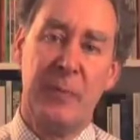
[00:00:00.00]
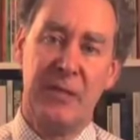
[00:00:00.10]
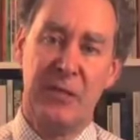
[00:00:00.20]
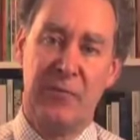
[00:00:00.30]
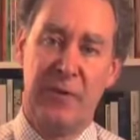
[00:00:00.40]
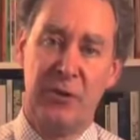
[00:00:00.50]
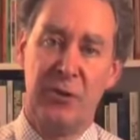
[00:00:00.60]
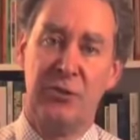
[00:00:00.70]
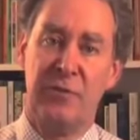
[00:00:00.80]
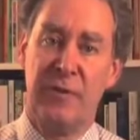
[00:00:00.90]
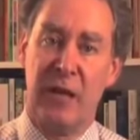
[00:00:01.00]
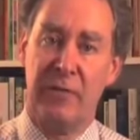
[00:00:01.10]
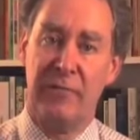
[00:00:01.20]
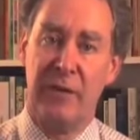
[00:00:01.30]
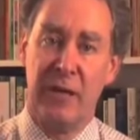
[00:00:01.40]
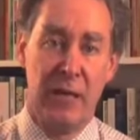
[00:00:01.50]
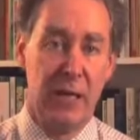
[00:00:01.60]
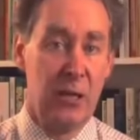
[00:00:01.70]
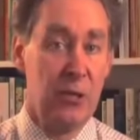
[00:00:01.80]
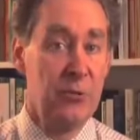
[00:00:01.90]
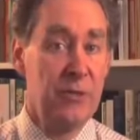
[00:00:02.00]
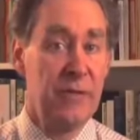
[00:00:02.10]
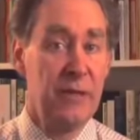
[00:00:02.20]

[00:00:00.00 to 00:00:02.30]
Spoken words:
basic functions of life, including